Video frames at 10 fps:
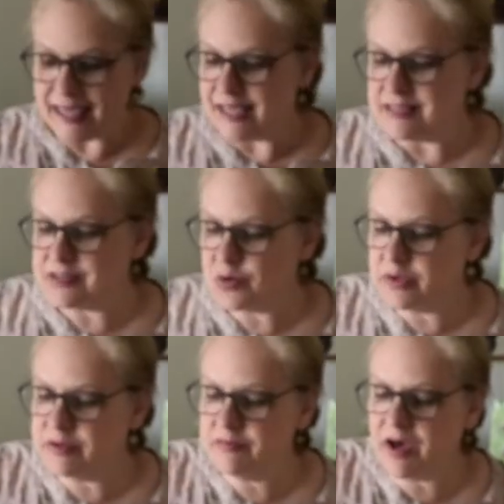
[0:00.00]
So
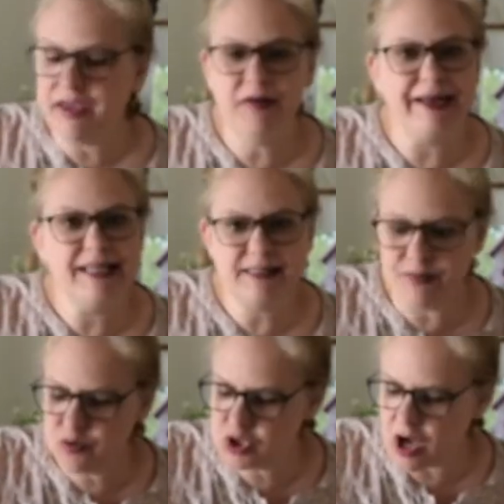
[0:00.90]
you've got your Annie
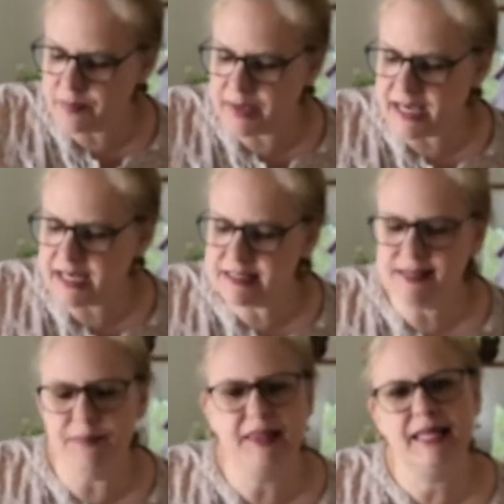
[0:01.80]
Sloan Chalk Paint, and
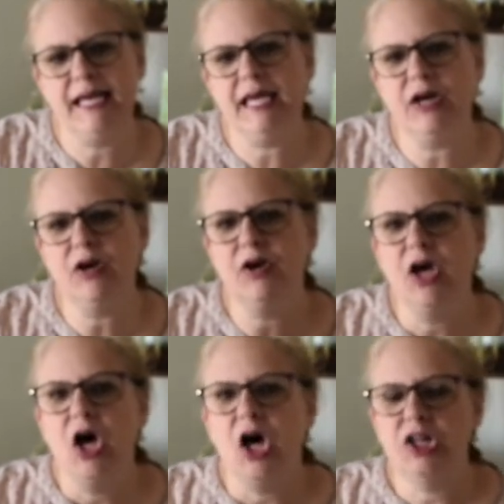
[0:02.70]
something that I hear
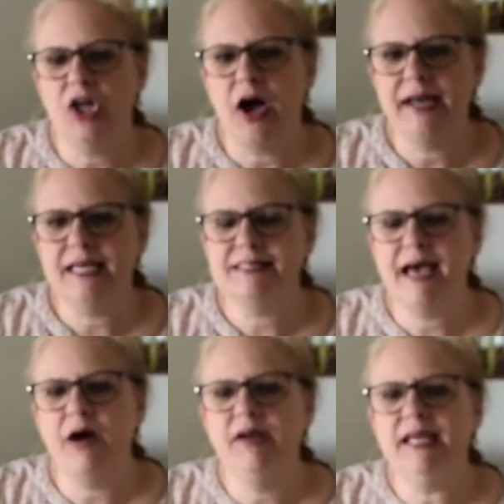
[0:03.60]
a lot is
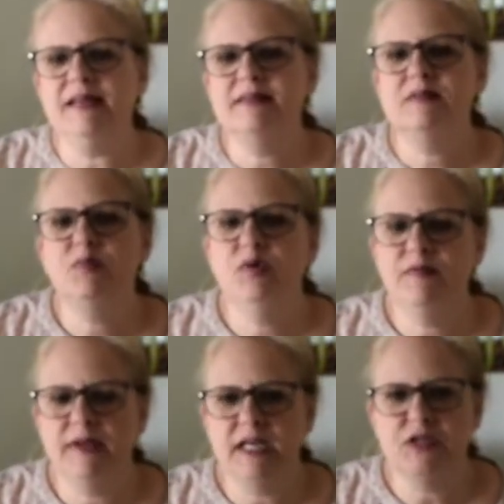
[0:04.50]
how to get a smooth
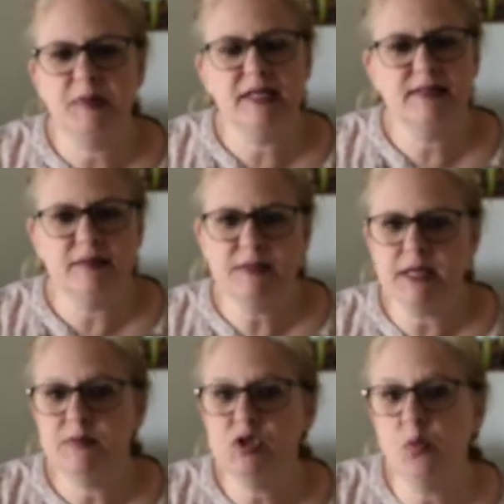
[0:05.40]
finish, because
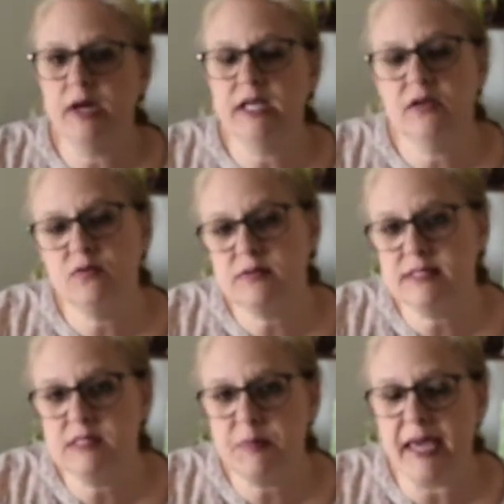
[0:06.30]
sometimes you want to use
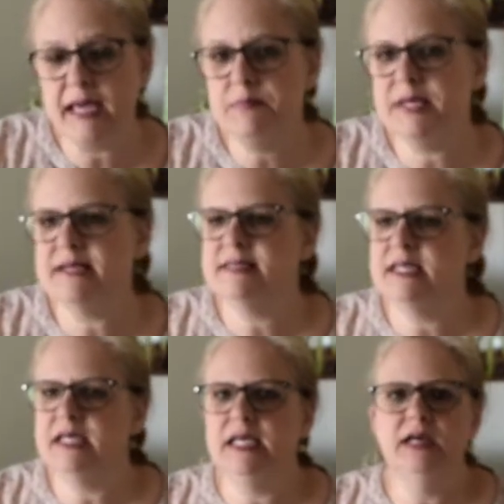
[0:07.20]
this paint because it
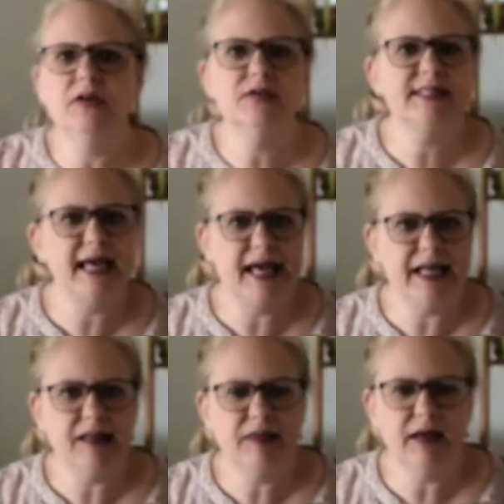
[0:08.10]
adheres to
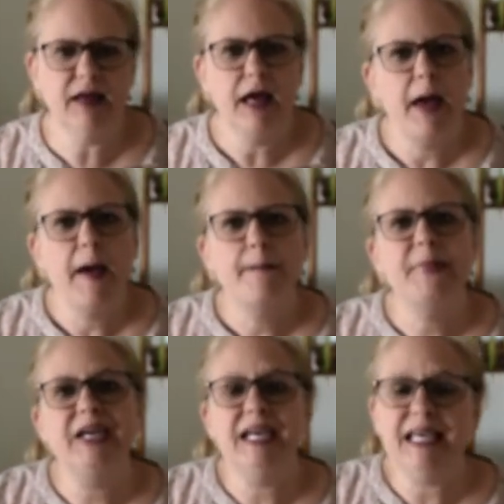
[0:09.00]
anything,
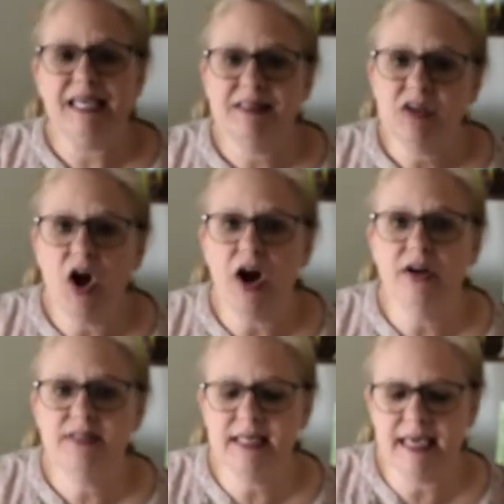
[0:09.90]
but it is
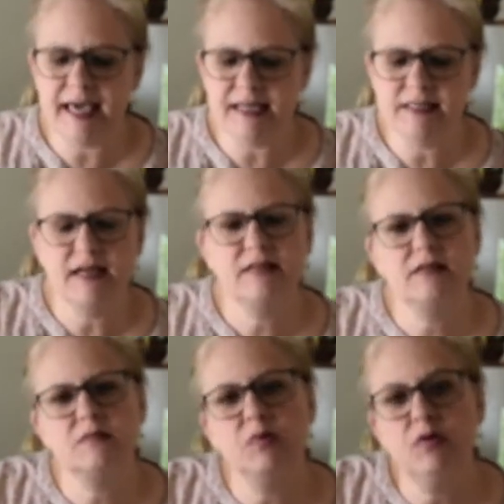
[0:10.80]
hard to get a
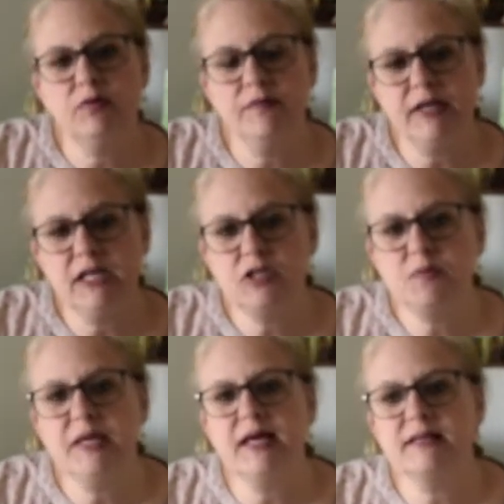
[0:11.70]
smooth finish
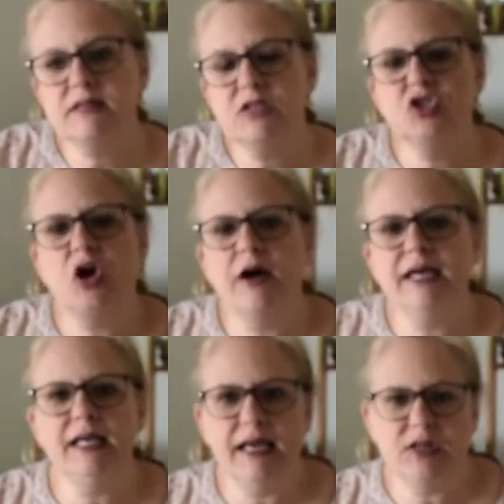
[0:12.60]
because of the
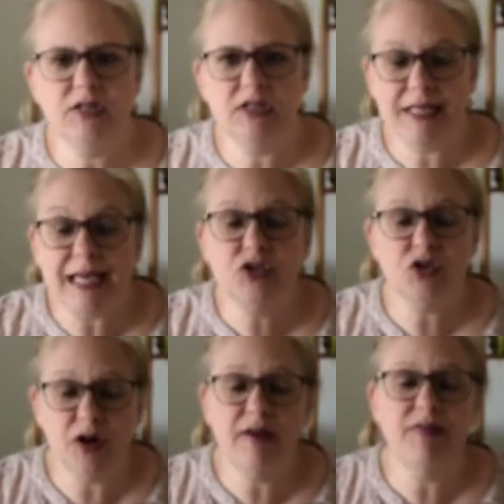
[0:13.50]
chalky
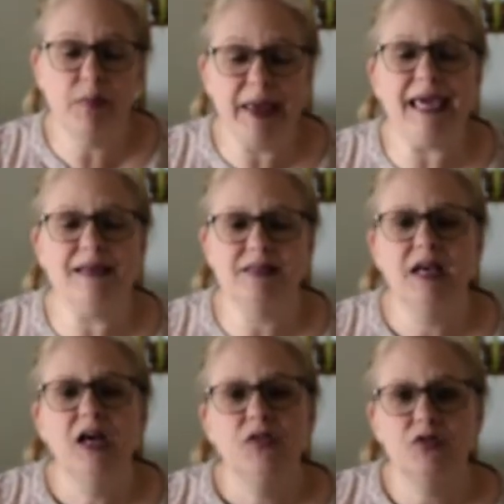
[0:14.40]
nature of the paint.
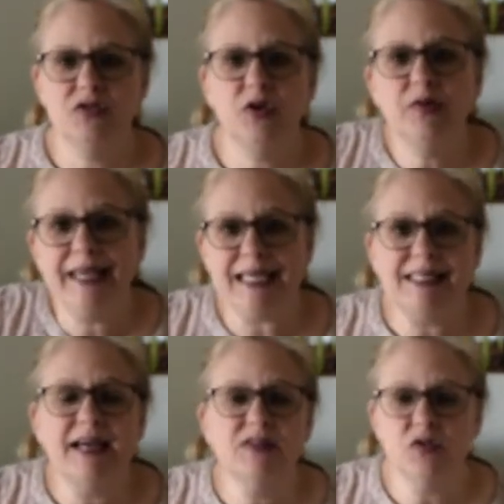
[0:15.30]
There's no
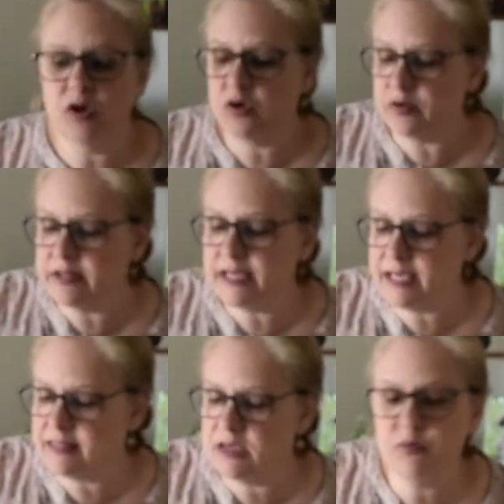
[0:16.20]
latex or acrylic
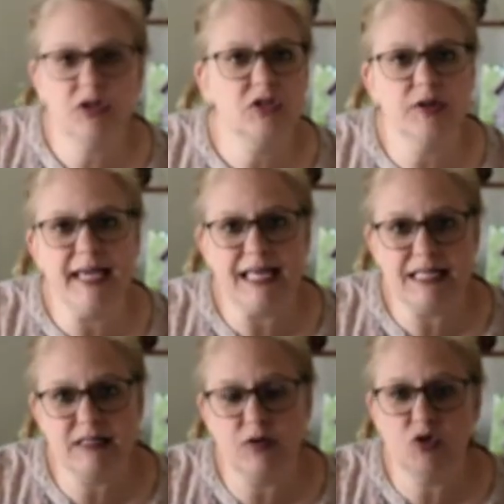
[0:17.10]
in the original Annie
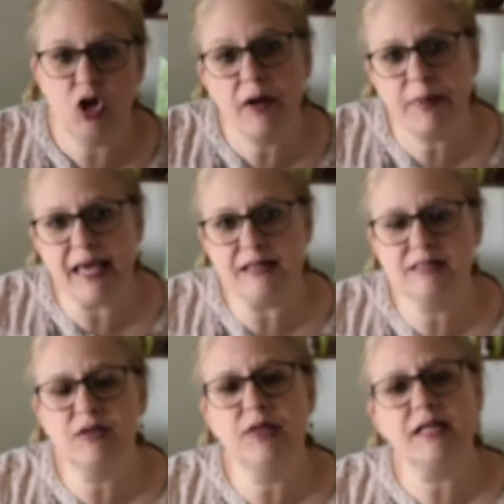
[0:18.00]
Sloan Chalk Paint,
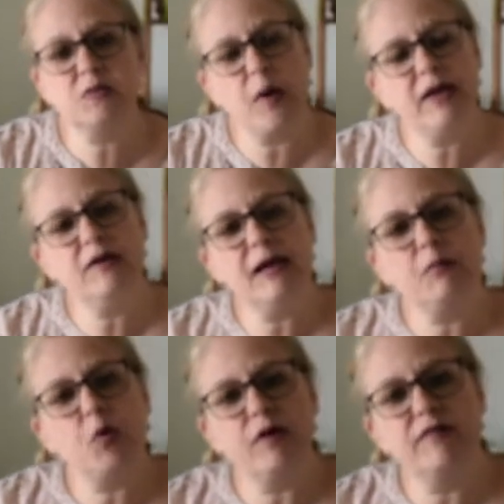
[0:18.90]
so that's why you get
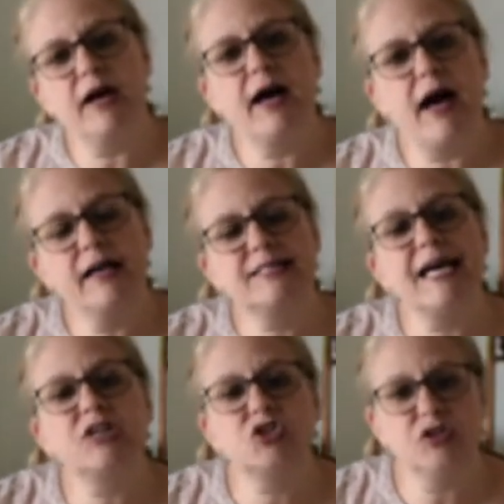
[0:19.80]
more of a
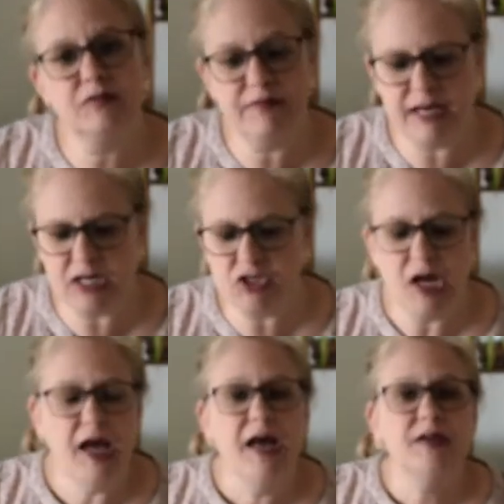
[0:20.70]
textured finish.
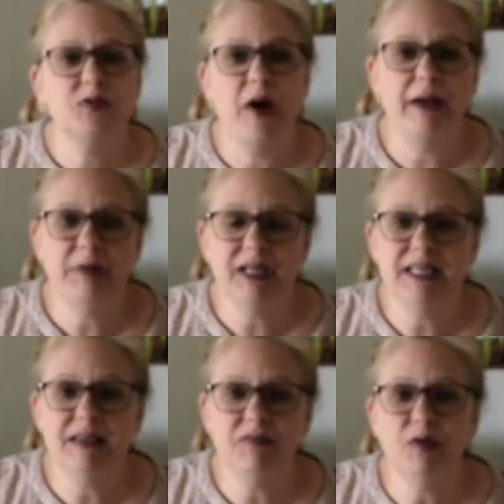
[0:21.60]
So I'm going to
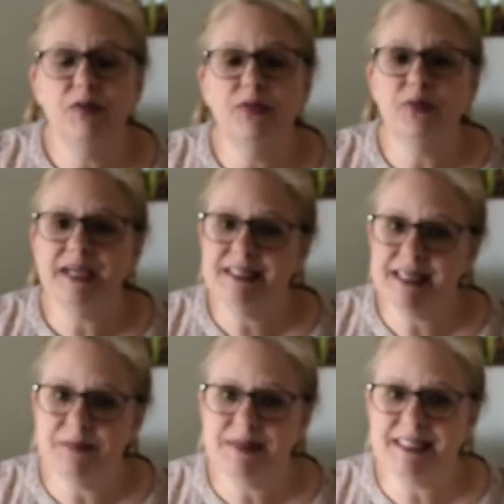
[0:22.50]
give you 3
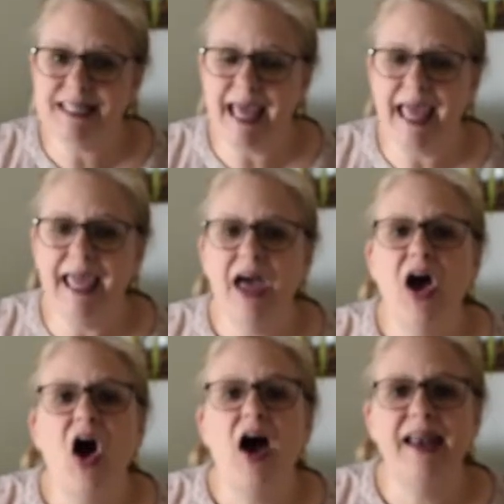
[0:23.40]
tips today
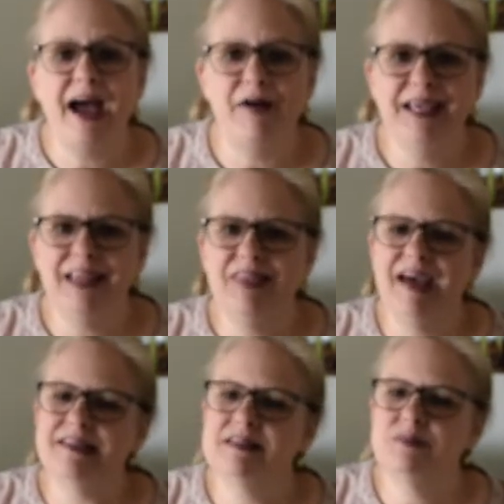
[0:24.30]
on how to get
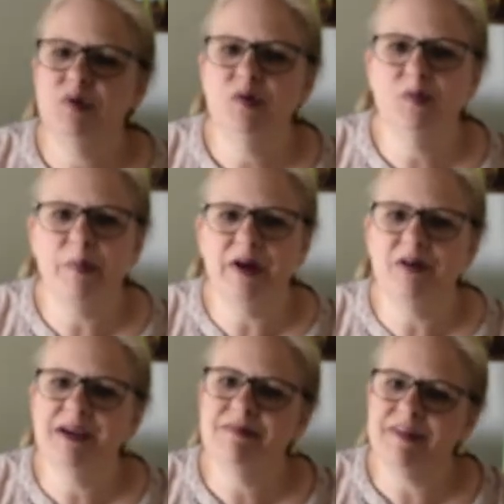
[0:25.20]
that smooth,
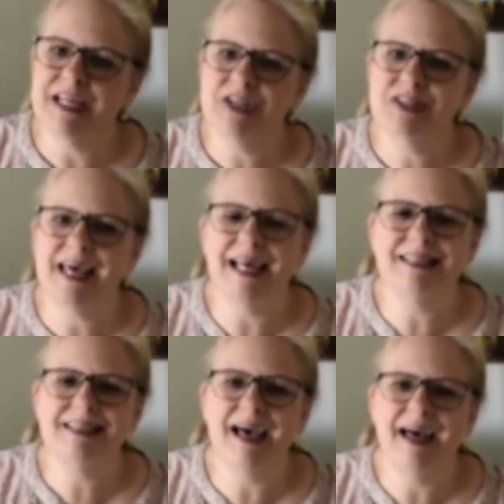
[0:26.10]
buttery finish
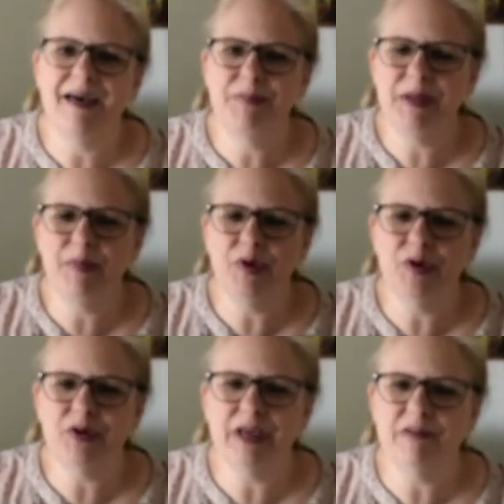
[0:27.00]
that people are
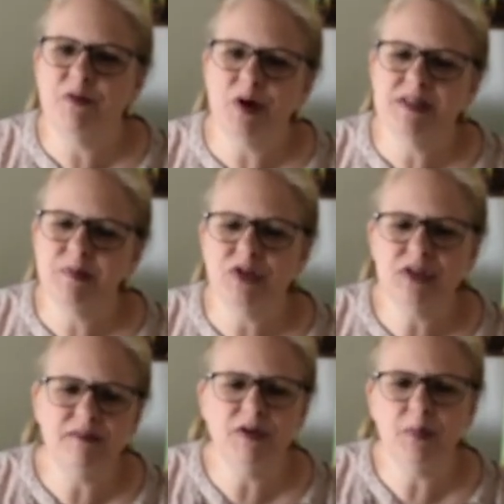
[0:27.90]
looking for,
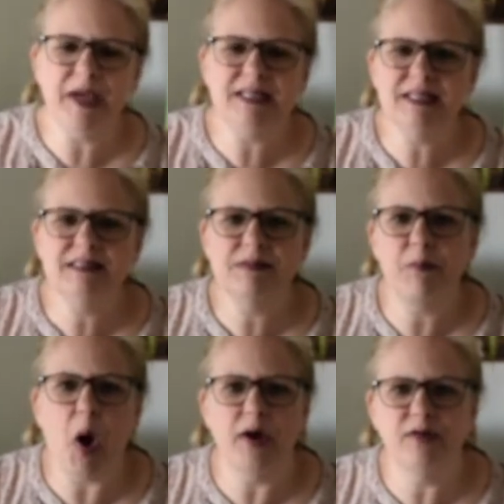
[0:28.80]
especially if you're painting some
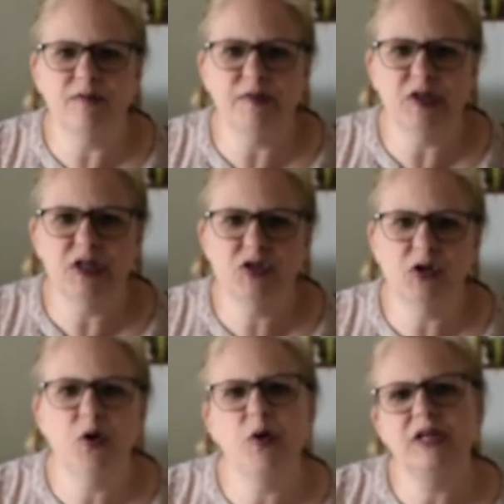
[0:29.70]
modern
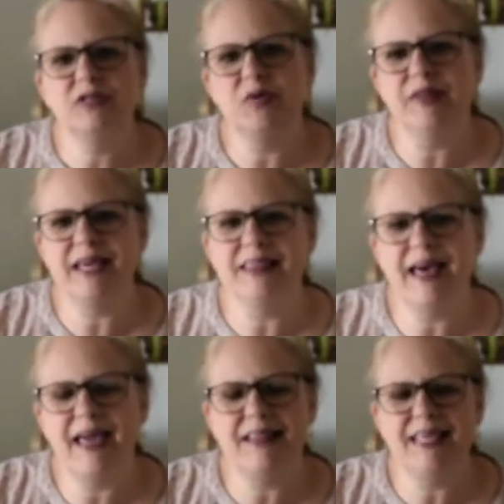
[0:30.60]
furniture or you don't like
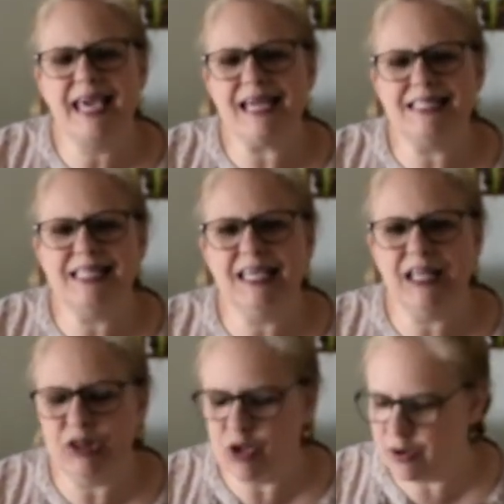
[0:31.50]
the antique
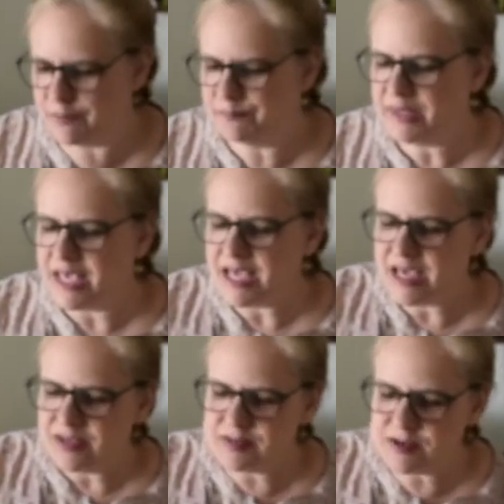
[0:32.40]
look.
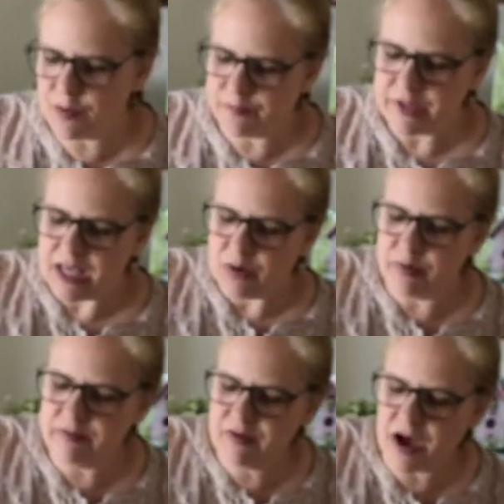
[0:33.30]
So
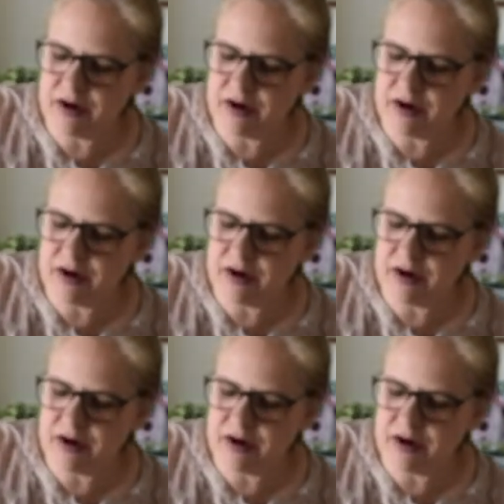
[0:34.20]
we've got our